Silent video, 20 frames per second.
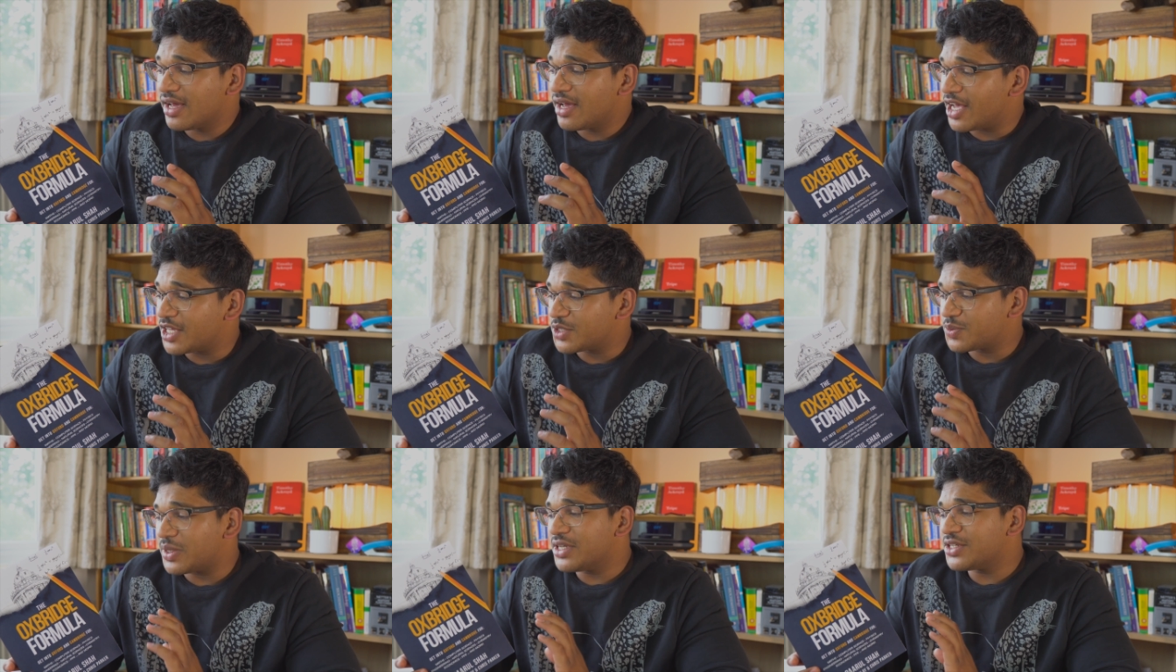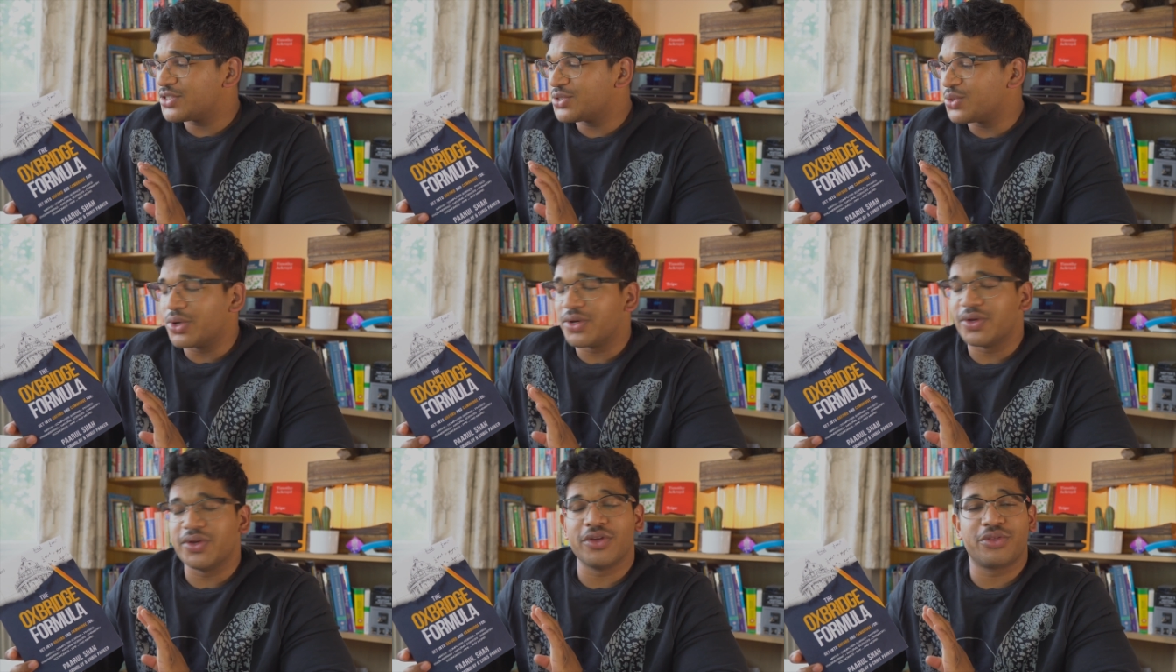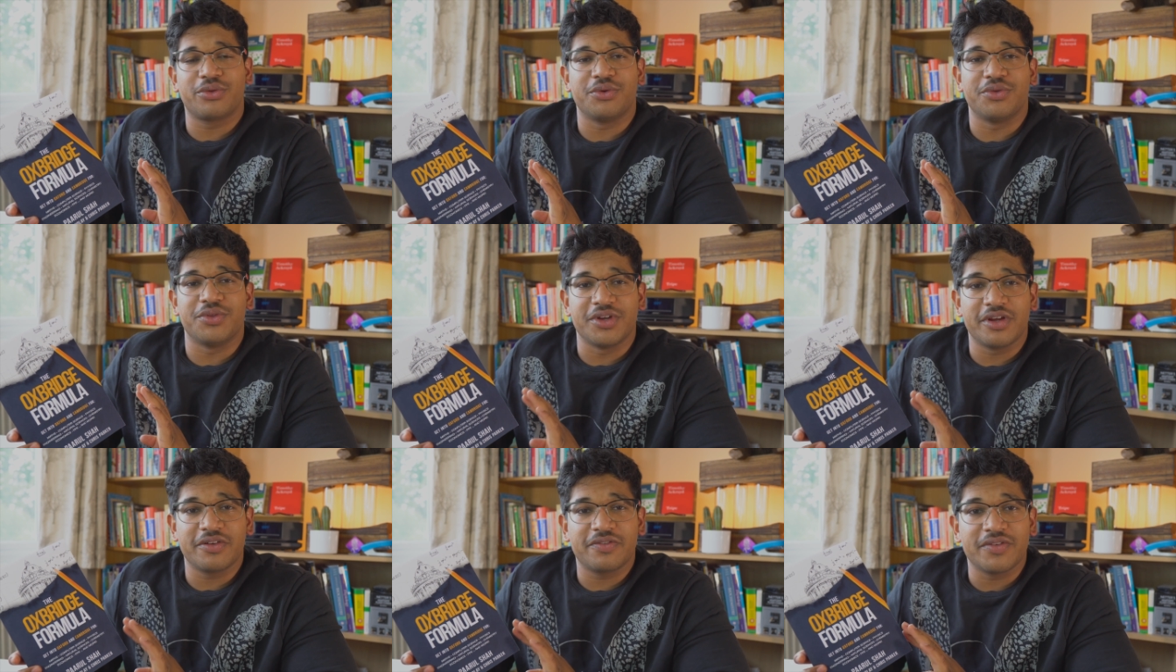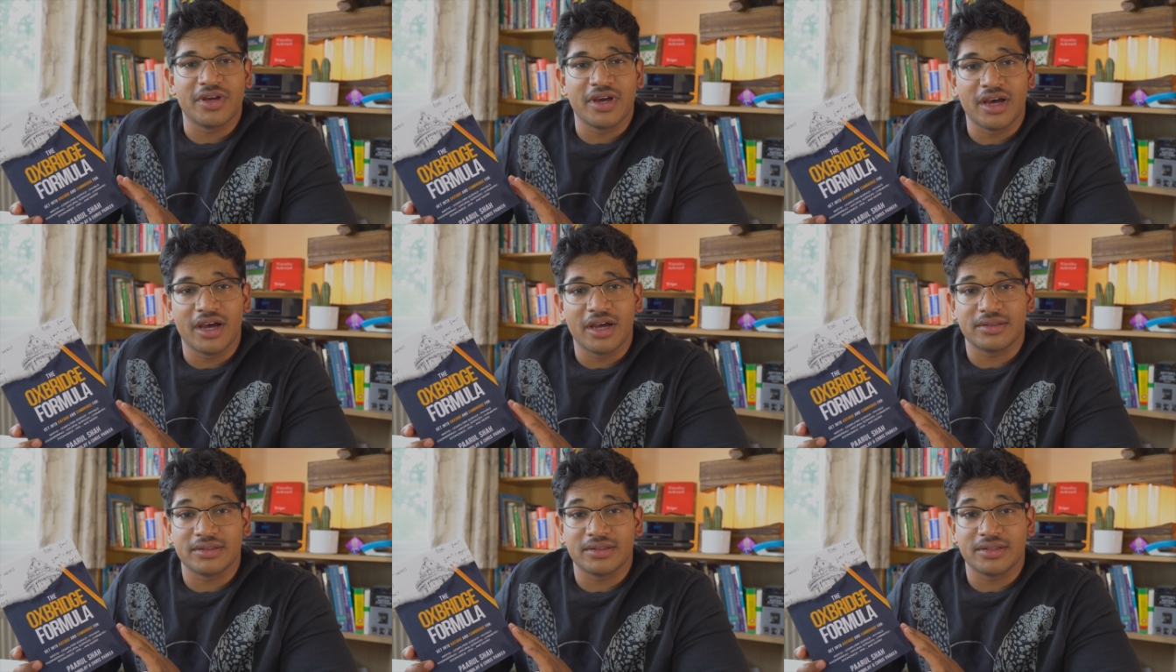as well as talking you through the different
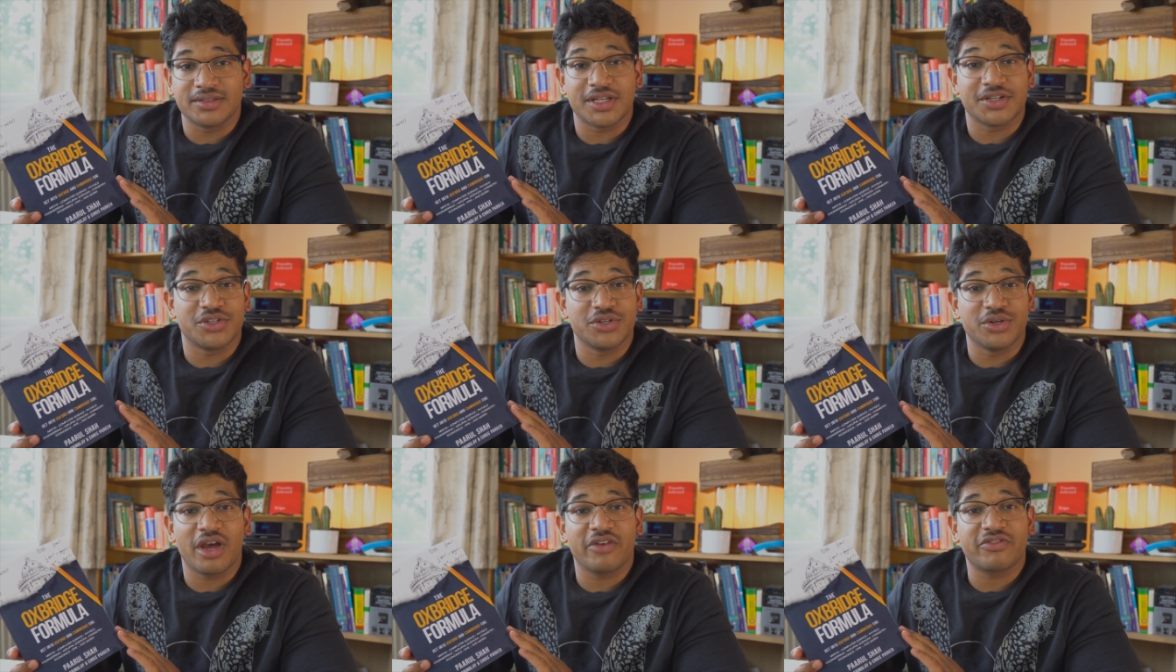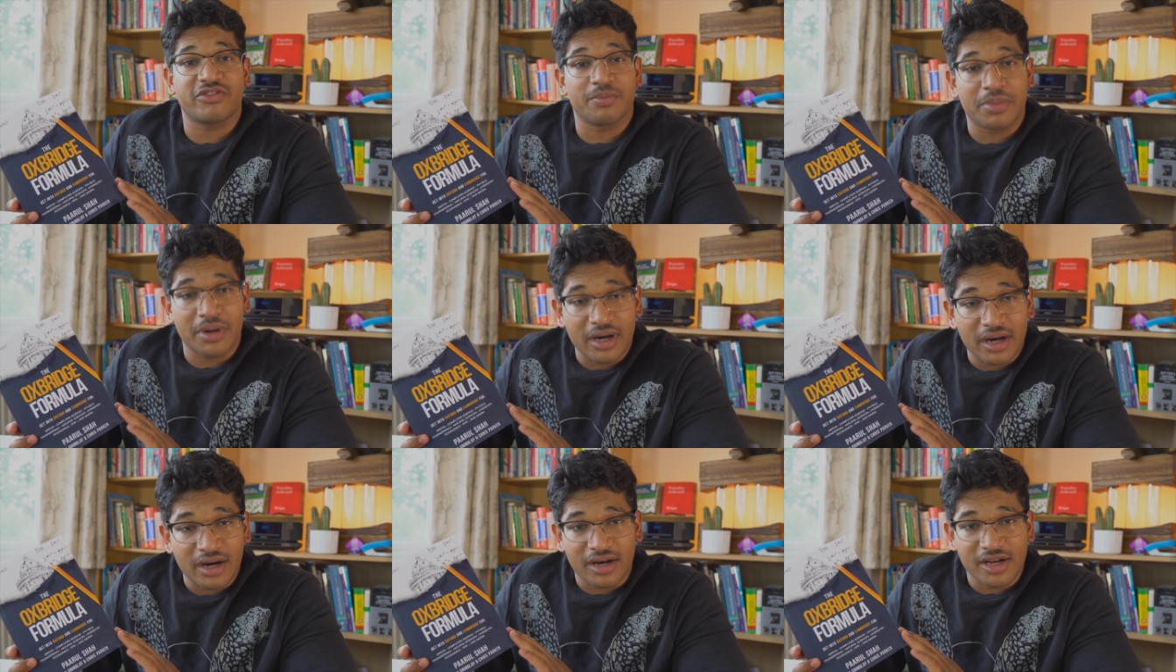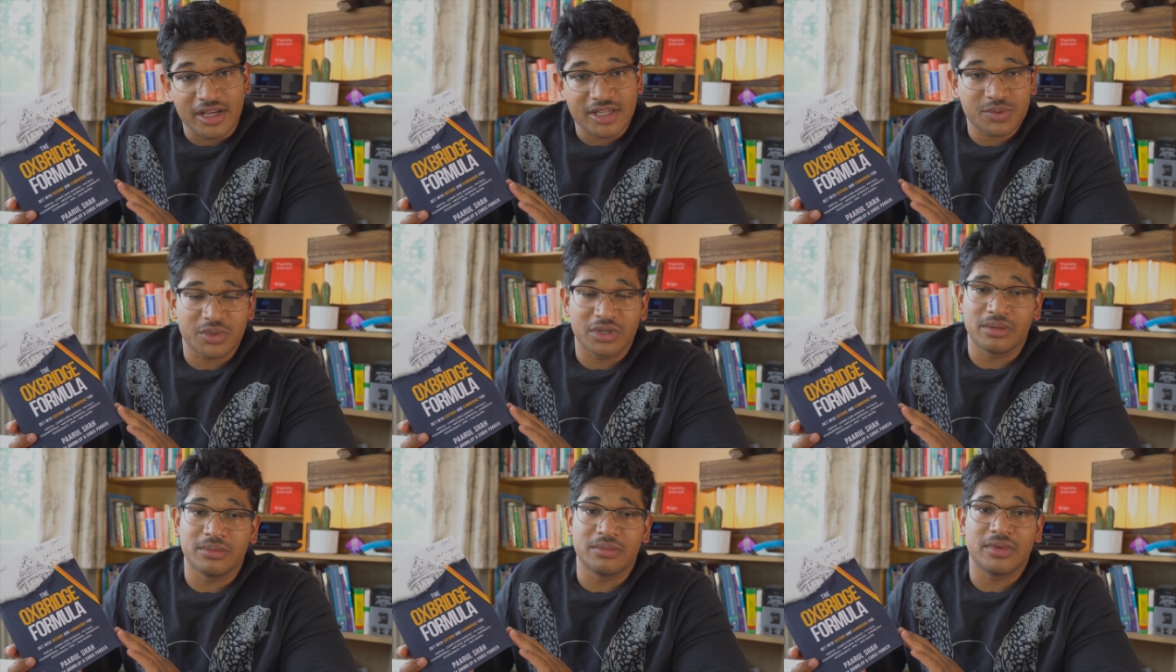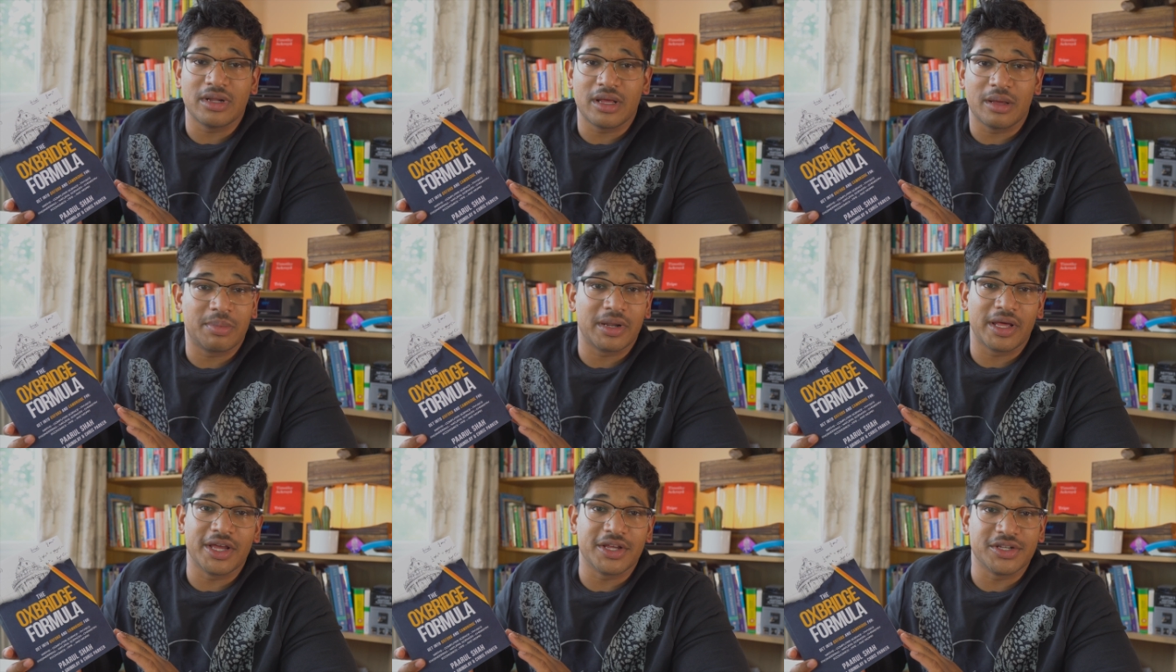hurdles that you have to pass when um,
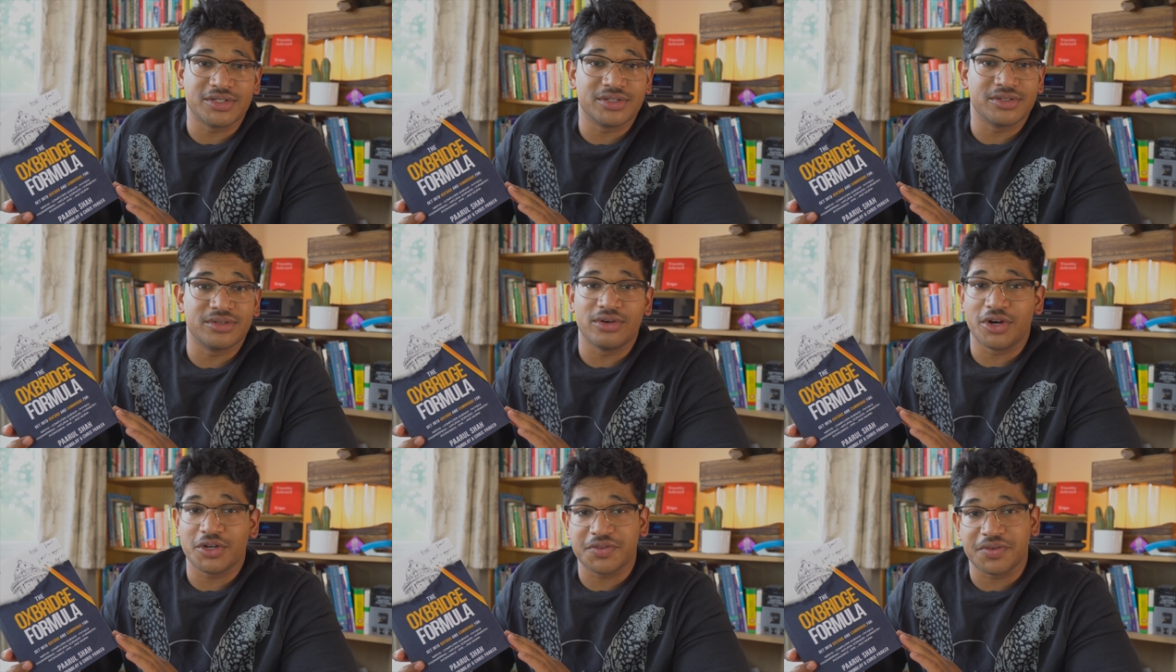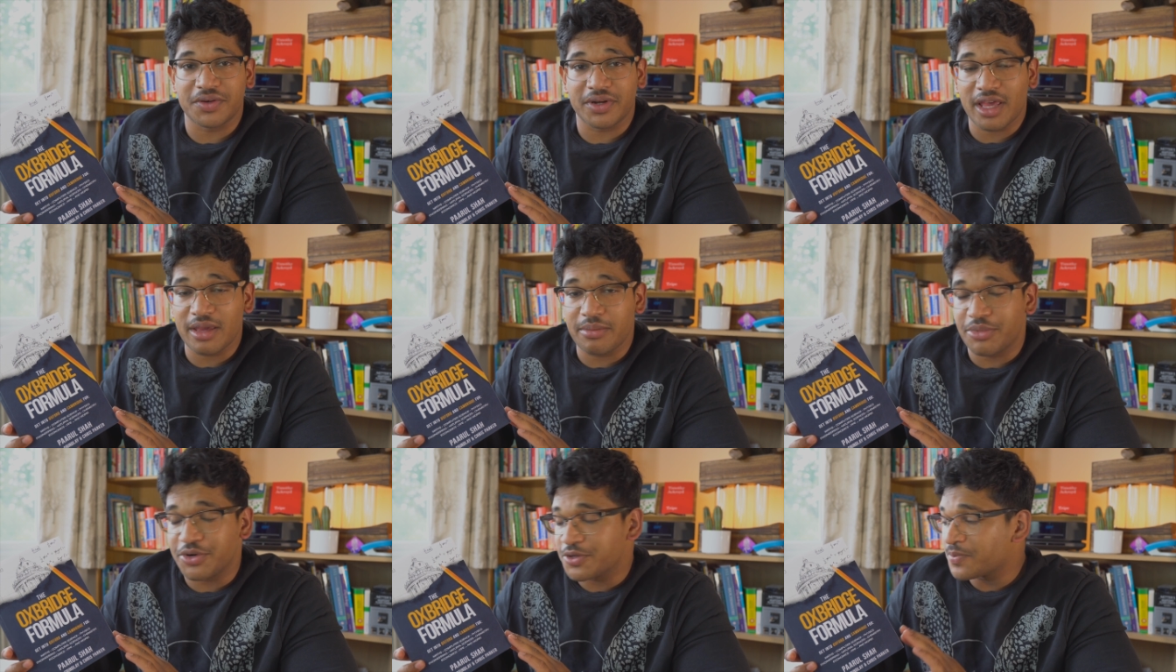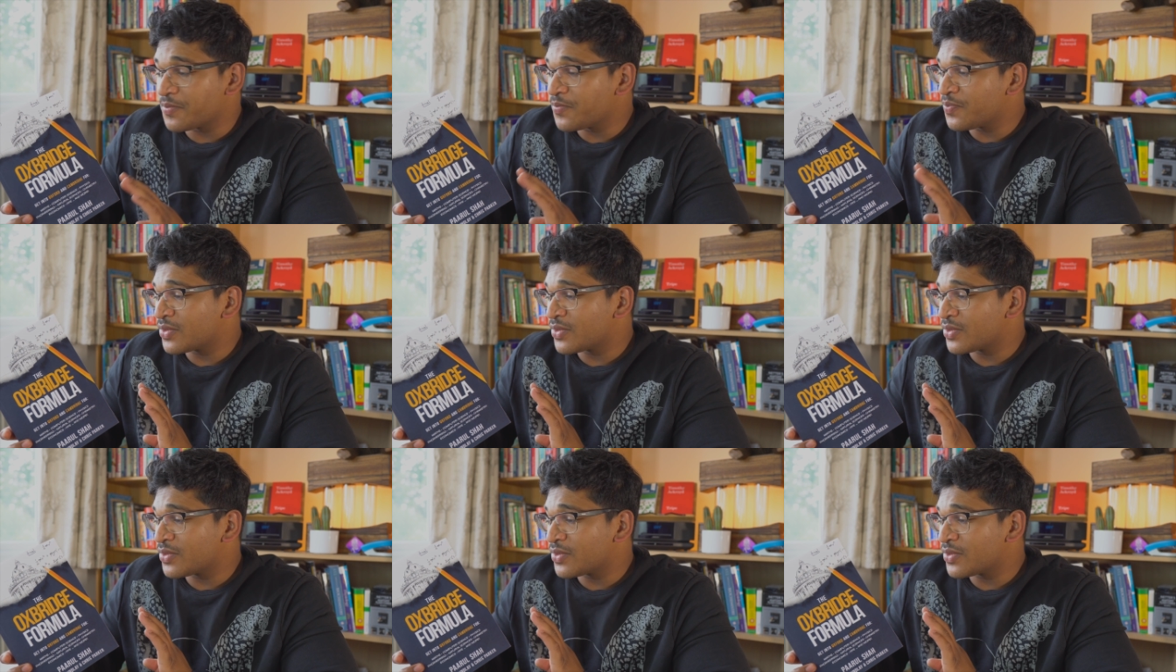applying to Oxford or Cambridge,